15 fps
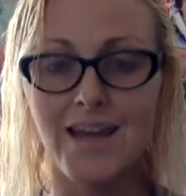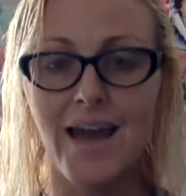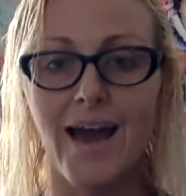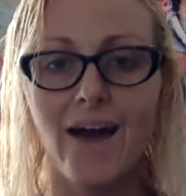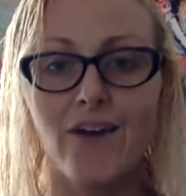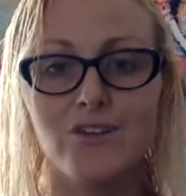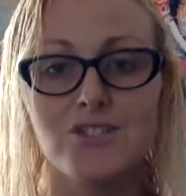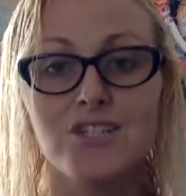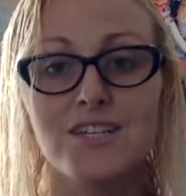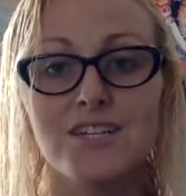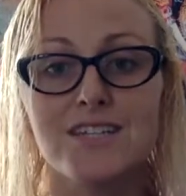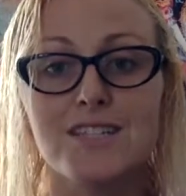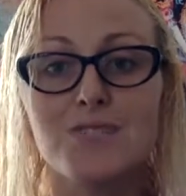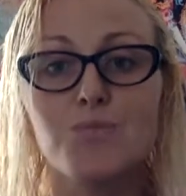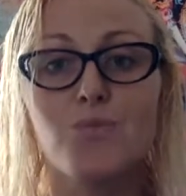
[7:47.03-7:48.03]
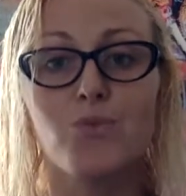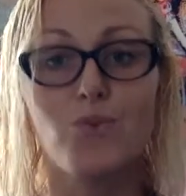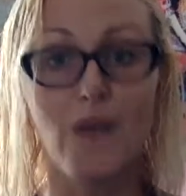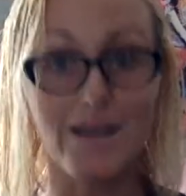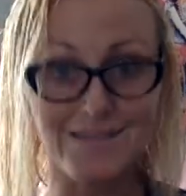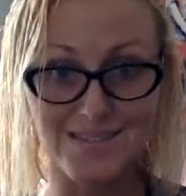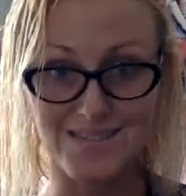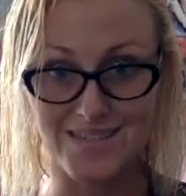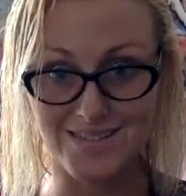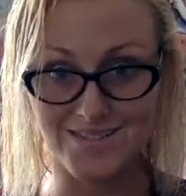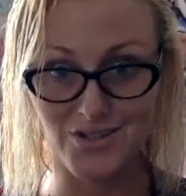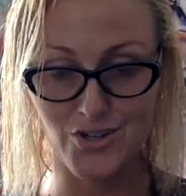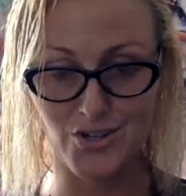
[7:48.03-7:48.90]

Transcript: how she expresses